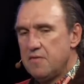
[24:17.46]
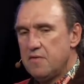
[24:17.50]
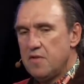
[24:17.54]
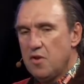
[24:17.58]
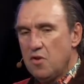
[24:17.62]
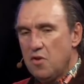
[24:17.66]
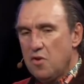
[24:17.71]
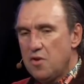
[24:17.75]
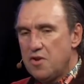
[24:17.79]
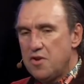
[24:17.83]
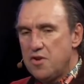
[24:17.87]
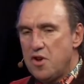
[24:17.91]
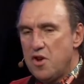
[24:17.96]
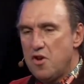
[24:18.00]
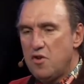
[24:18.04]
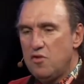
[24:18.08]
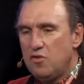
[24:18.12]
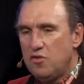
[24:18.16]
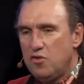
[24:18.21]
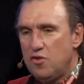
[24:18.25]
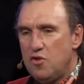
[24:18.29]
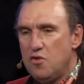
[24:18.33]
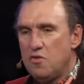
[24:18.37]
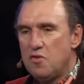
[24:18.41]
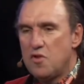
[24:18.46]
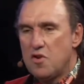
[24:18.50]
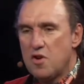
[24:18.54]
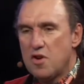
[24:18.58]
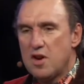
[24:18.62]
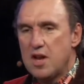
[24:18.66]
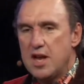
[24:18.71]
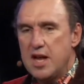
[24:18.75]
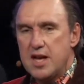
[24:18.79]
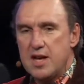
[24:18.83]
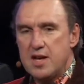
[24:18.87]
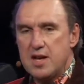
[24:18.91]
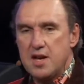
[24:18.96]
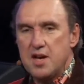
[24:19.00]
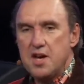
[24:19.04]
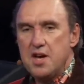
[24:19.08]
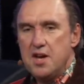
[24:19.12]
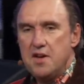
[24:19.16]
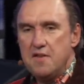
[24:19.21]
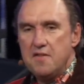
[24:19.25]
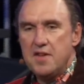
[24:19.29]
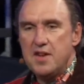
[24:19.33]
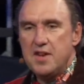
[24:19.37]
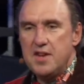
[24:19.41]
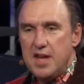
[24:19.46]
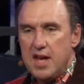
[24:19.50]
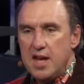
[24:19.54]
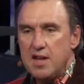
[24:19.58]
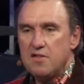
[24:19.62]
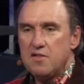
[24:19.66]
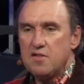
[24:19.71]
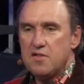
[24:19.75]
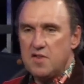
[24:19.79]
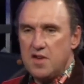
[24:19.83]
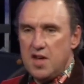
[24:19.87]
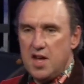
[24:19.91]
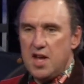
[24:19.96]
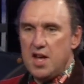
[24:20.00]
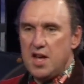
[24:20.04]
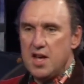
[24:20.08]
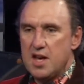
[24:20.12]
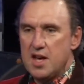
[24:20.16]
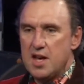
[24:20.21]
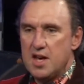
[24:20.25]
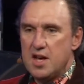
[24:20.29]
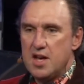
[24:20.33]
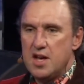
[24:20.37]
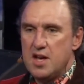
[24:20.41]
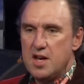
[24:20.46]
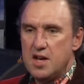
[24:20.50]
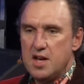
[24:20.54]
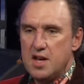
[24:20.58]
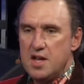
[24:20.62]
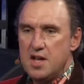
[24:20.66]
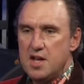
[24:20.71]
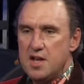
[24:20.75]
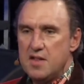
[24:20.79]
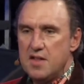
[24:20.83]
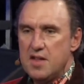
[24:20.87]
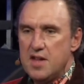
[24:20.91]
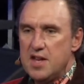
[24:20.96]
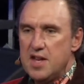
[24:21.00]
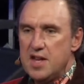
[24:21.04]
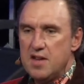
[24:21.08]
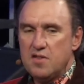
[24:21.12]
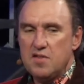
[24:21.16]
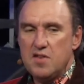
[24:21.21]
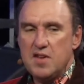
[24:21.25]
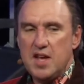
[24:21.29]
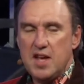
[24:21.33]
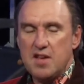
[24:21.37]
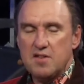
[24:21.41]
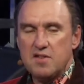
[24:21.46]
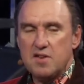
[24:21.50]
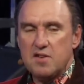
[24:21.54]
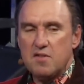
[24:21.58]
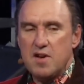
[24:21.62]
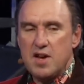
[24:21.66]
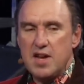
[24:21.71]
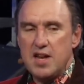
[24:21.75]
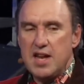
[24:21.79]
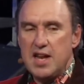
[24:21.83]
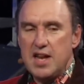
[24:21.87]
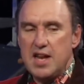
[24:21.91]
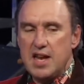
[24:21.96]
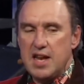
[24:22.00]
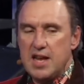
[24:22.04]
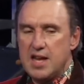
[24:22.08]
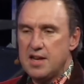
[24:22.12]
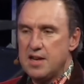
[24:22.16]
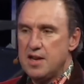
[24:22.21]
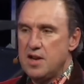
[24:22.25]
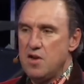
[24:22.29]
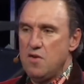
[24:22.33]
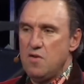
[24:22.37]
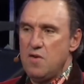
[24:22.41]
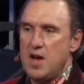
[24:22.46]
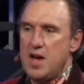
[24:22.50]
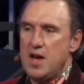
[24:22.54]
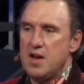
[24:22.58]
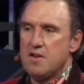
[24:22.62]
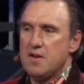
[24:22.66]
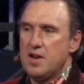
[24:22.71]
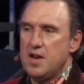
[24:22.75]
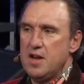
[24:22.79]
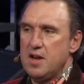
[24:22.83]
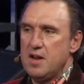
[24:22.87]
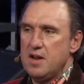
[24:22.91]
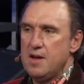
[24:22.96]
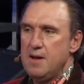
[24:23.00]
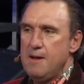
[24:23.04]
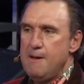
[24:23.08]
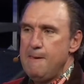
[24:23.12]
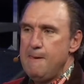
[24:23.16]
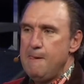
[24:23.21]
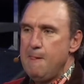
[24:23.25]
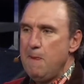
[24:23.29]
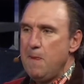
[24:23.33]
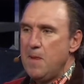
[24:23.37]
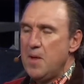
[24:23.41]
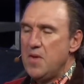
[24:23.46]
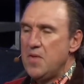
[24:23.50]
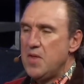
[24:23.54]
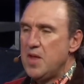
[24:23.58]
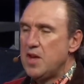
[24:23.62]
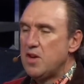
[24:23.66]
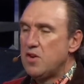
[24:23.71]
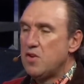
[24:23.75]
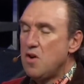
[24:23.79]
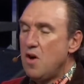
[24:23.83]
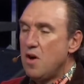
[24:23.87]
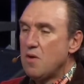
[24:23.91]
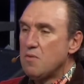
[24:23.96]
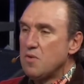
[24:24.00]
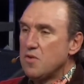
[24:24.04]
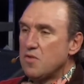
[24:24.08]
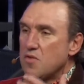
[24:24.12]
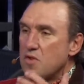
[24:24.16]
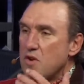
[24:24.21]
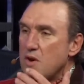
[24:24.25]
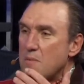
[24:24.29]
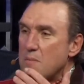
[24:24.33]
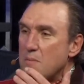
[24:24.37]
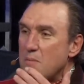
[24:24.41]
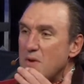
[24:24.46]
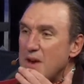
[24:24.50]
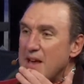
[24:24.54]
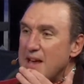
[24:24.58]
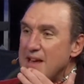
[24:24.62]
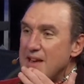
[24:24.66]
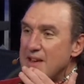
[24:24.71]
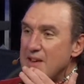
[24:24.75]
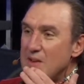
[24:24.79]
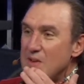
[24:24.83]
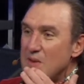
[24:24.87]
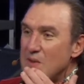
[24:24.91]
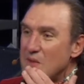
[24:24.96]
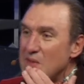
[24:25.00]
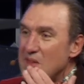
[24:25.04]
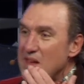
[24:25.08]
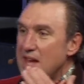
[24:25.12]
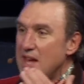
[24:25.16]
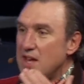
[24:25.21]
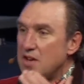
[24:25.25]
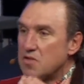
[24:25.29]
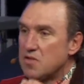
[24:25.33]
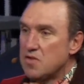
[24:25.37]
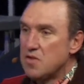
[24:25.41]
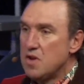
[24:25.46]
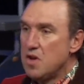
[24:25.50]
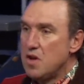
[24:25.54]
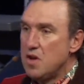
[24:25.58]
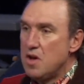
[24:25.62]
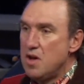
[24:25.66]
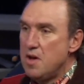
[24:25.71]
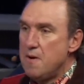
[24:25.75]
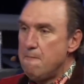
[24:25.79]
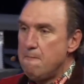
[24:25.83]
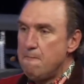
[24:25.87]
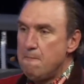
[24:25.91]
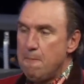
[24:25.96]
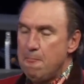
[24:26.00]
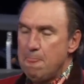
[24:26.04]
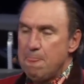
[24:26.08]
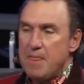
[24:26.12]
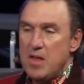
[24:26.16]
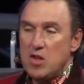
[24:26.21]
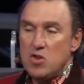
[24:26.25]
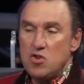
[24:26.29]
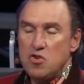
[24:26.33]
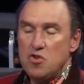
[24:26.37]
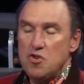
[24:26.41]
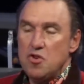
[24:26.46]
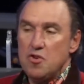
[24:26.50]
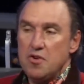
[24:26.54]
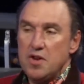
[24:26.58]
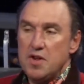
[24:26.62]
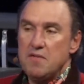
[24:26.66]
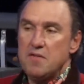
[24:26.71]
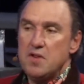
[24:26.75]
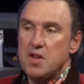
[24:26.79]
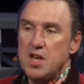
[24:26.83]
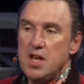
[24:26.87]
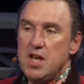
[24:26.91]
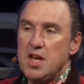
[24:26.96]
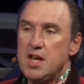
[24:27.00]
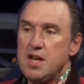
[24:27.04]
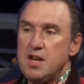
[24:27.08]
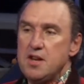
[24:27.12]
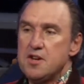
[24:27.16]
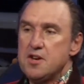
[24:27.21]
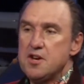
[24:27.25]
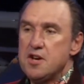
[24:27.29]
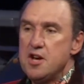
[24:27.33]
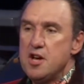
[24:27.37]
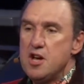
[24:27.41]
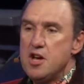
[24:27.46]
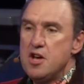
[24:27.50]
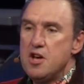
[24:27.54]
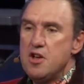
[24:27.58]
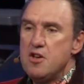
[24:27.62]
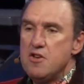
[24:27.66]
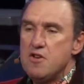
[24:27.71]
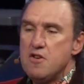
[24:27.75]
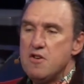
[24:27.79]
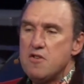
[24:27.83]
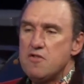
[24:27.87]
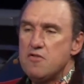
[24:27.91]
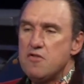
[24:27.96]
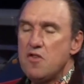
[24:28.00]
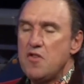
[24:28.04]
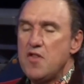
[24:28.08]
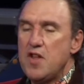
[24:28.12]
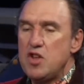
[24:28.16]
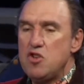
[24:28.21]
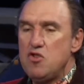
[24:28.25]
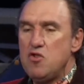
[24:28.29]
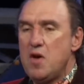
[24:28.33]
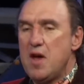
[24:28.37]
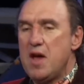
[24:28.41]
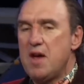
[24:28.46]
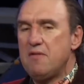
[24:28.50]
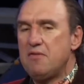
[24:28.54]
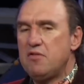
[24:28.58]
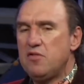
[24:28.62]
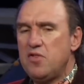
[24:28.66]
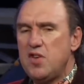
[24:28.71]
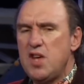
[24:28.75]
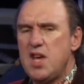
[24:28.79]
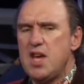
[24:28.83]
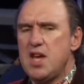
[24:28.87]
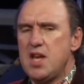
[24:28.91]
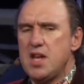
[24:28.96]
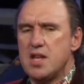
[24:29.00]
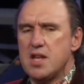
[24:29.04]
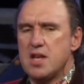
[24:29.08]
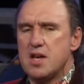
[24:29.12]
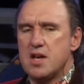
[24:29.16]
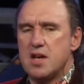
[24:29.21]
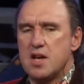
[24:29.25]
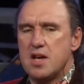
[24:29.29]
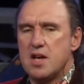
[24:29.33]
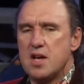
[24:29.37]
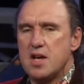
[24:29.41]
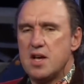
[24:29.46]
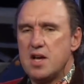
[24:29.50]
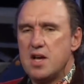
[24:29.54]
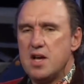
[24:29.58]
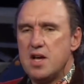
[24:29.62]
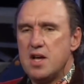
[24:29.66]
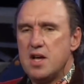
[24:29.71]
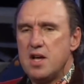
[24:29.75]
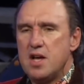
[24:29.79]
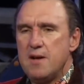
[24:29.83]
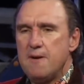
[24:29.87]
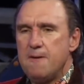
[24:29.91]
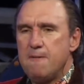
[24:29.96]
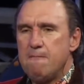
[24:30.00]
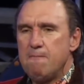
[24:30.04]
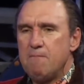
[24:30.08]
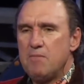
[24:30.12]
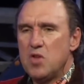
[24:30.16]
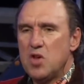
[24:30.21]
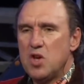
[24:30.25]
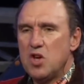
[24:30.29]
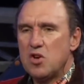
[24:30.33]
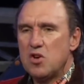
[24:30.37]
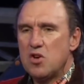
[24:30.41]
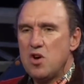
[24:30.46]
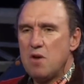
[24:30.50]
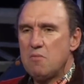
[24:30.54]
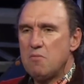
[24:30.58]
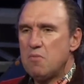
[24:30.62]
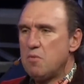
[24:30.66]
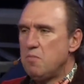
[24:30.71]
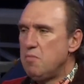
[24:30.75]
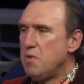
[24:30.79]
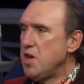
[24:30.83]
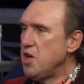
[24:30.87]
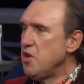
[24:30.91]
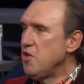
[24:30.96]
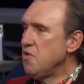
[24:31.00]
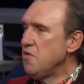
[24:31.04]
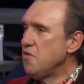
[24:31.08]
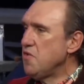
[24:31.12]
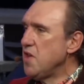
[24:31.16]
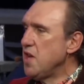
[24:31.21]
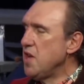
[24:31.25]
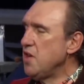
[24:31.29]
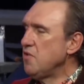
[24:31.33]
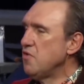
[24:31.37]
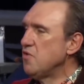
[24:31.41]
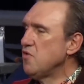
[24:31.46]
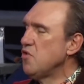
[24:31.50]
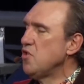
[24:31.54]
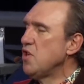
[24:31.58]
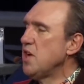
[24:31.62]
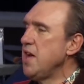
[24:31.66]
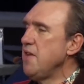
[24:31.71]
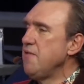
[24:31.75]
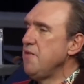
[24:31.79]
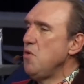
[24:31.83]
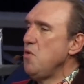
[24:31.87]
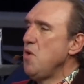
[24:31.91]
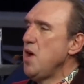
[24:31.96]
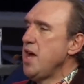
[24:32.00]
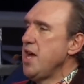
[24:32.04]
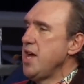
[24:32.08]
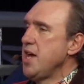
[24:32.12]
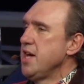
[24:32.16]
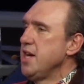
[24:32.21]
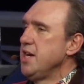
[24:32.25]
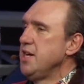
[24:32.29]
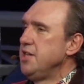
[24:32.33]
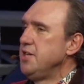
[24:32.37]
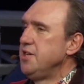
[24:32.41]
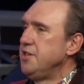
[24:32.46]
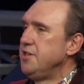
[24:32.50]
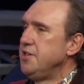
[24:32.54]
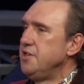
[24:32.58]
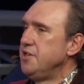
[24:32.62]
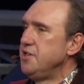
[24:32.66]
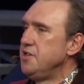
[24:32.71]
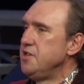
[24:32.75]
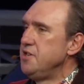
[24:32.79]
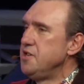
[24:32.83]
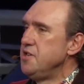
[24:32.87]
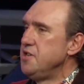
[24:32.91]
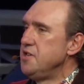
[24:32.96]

The Lord knows you not like the Dead Sea. The Dead Sea has a great inlet and no outlet. And God will start bringing you things that you don't even need so that you have seed. Amen. God will bring you things to give away. Right.